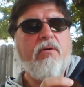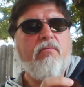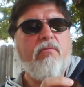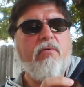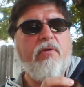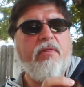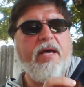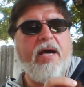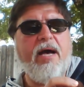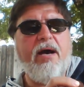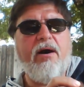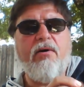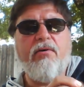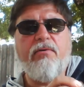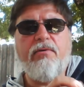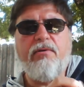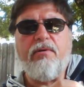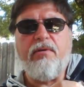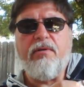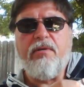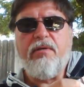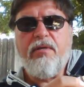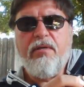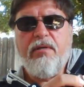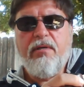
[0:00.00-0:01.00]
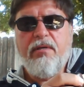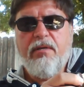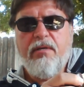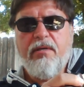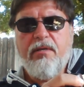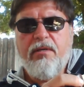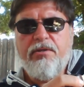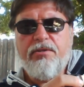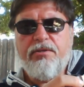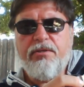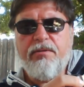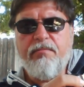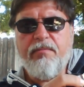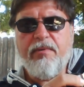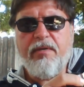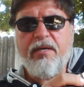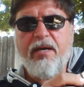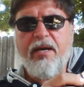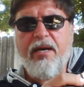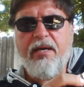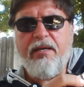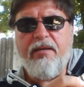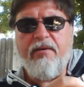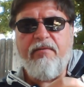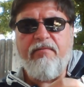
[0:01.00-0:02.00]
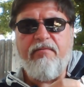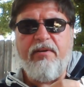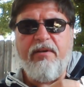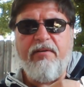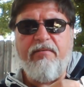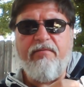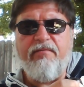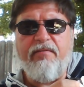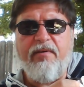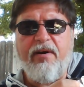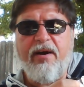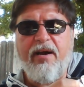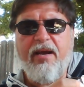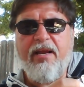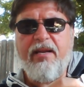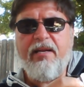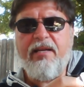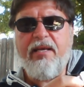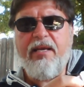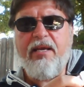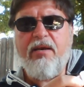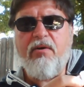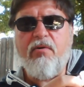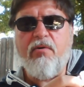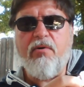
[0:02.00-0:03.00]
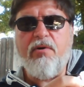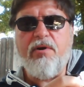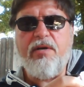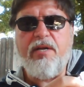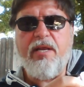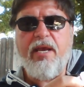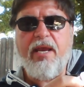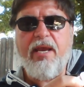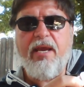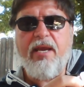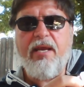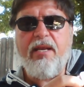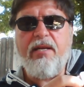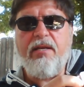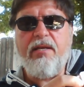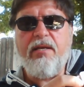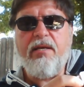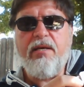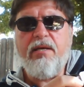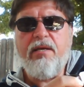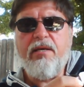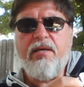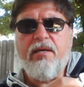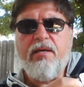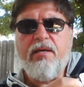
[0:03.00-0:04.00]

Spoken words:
Without some kind of divinely ordained